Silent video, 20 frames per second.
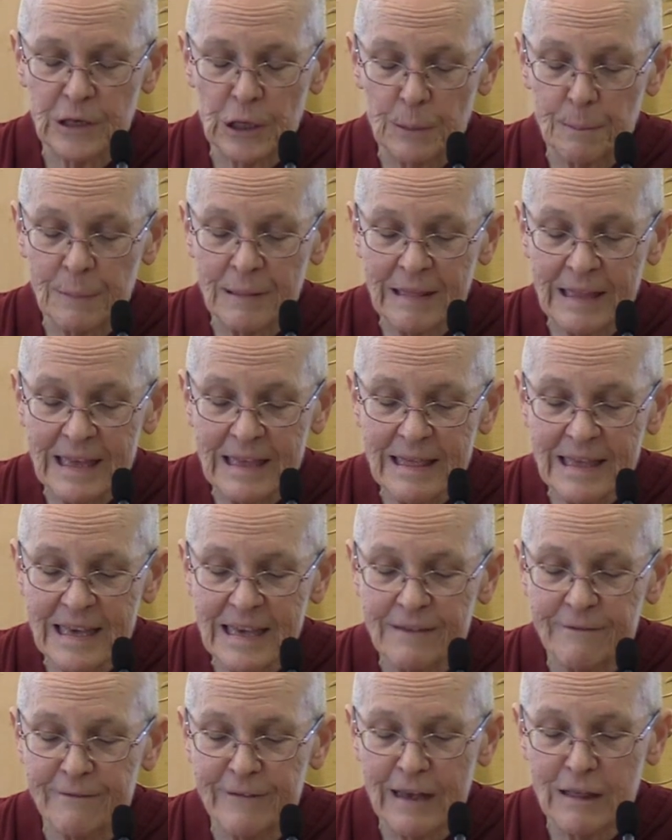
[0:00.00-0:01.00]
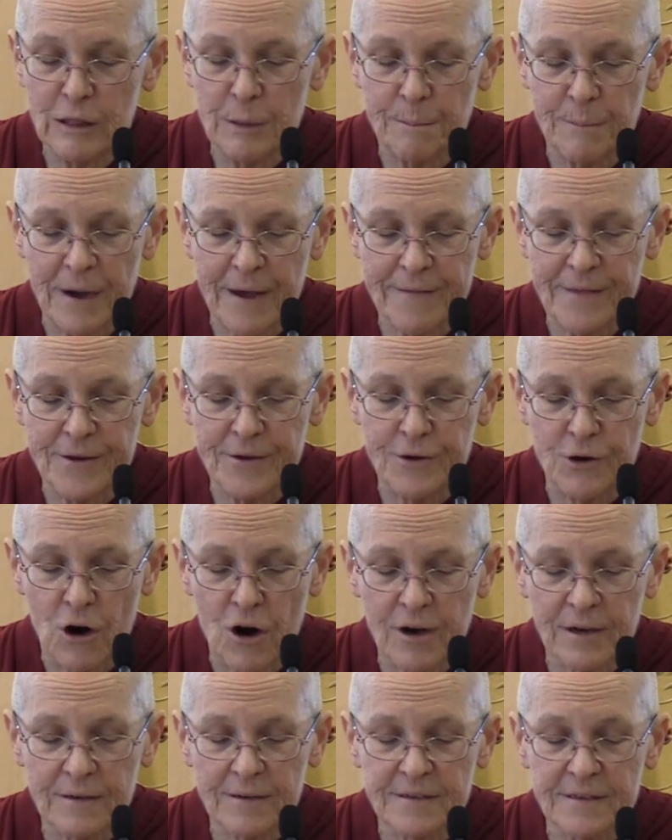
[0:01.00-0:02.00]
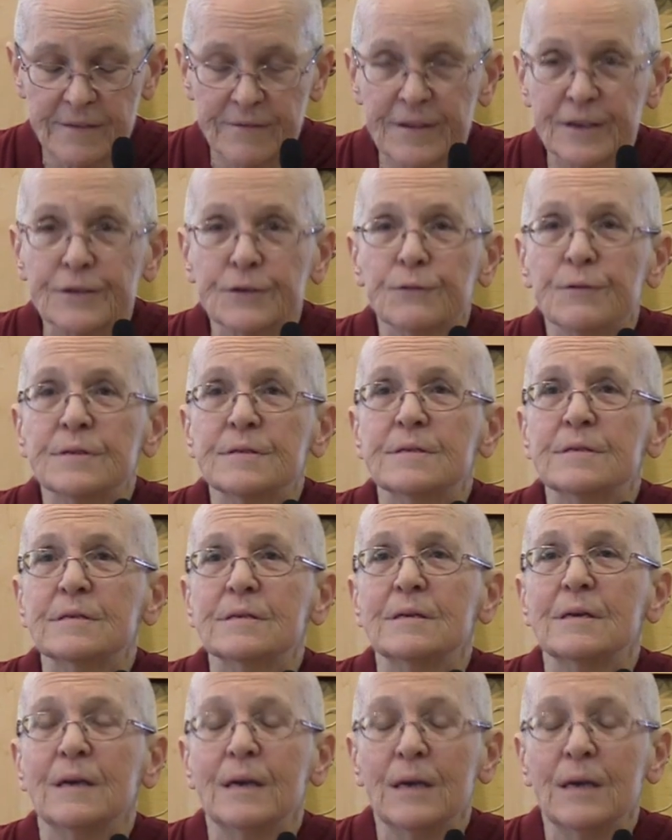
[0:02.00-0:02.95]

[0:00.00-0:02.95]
completely enveloped by the darkness of ignorance,